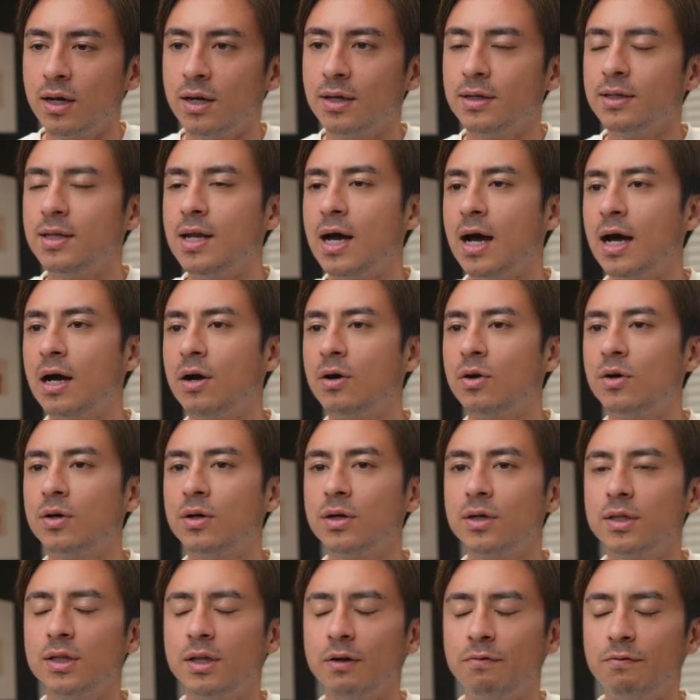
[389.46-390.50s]
Now,
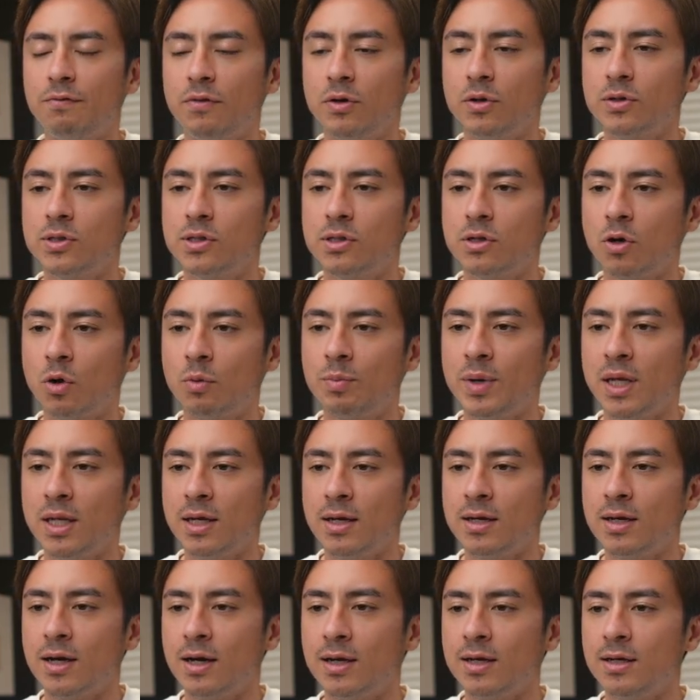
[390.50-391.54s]
the first
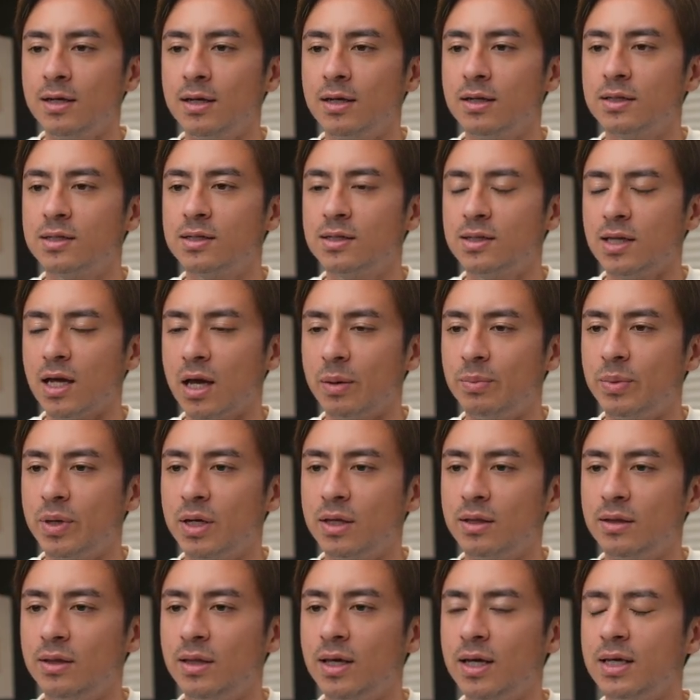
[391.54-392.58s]
OpenAI step.
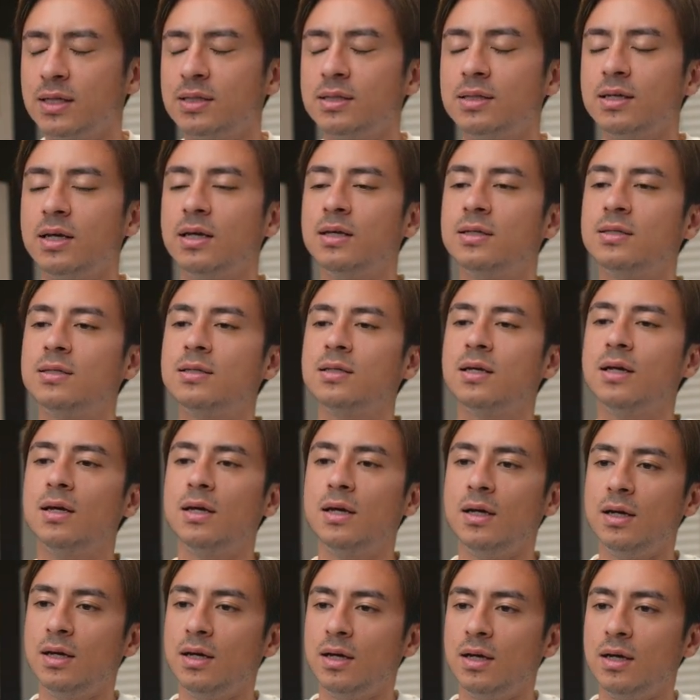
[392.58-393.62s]
This is
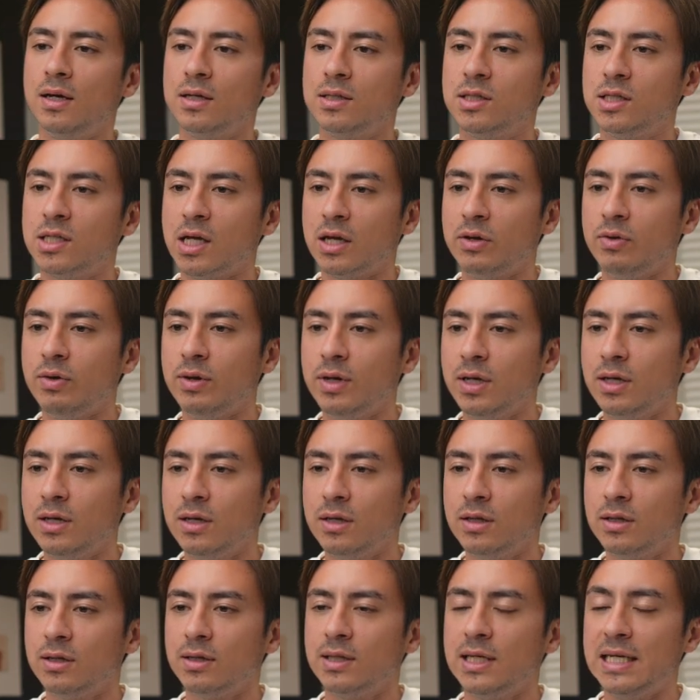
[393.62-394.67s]

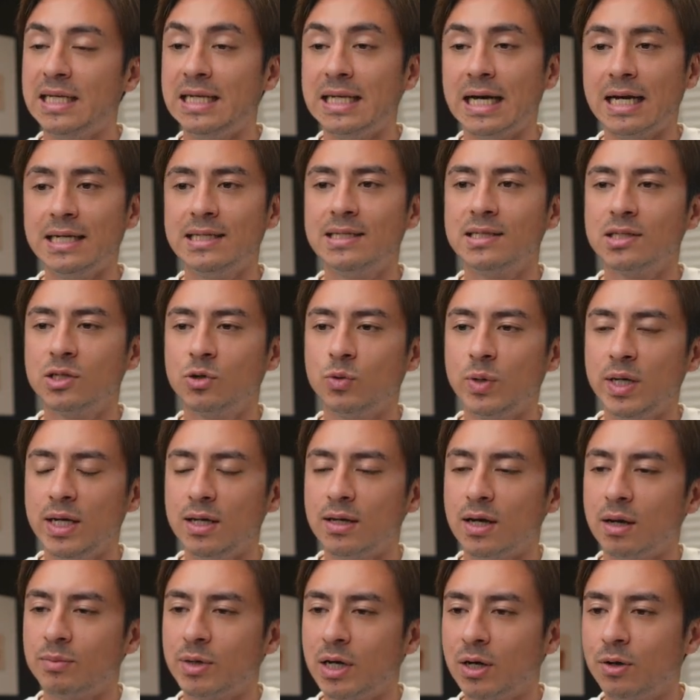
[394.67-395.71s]
generating the nice tweet
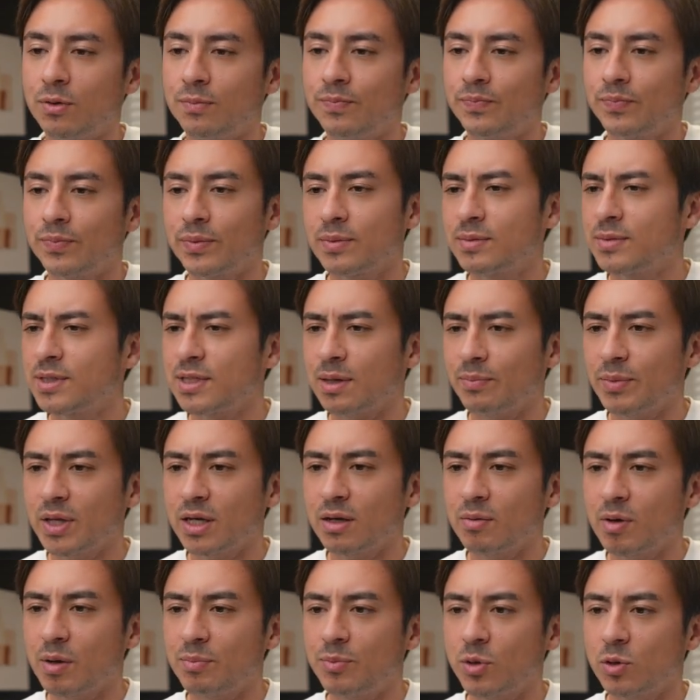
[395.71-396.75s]
about something
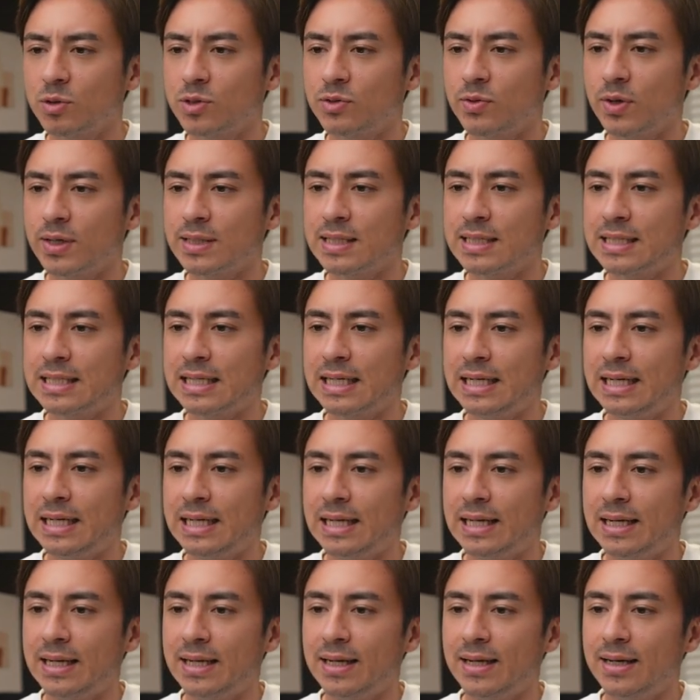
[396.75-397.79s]
about Postgres.
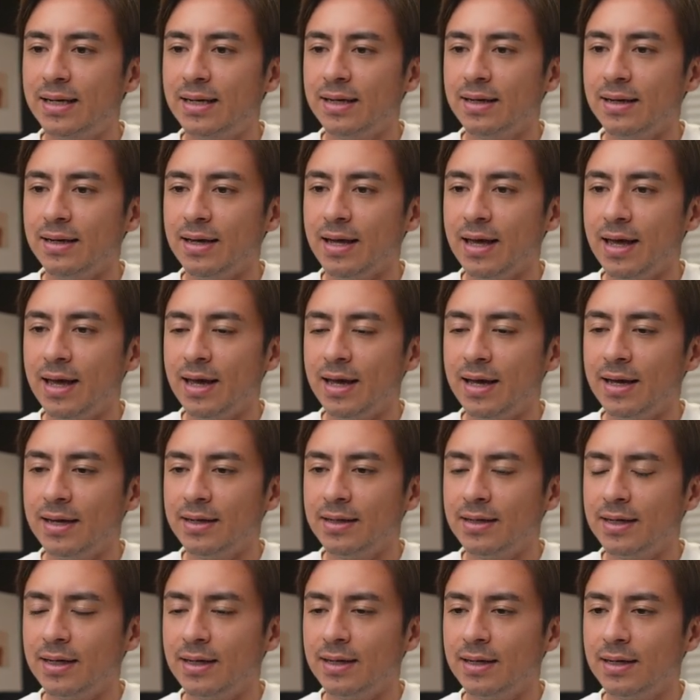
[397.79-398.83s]

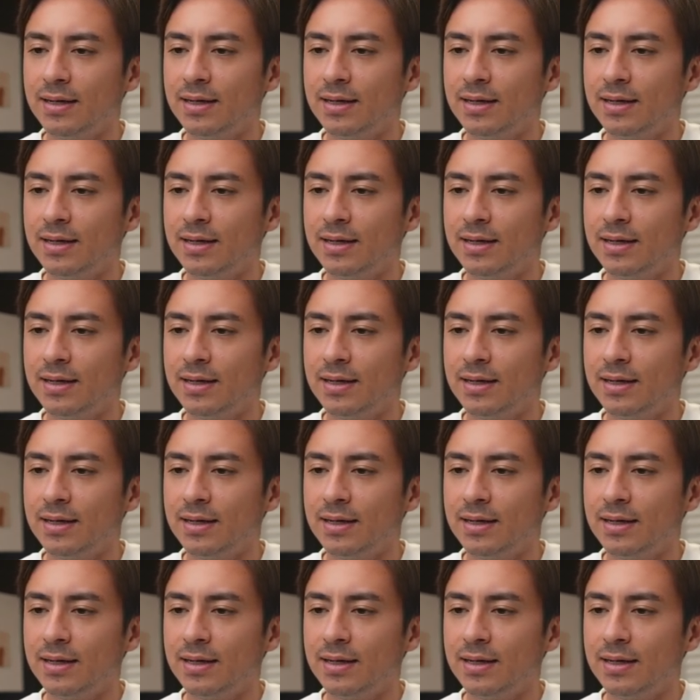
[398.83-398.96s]
And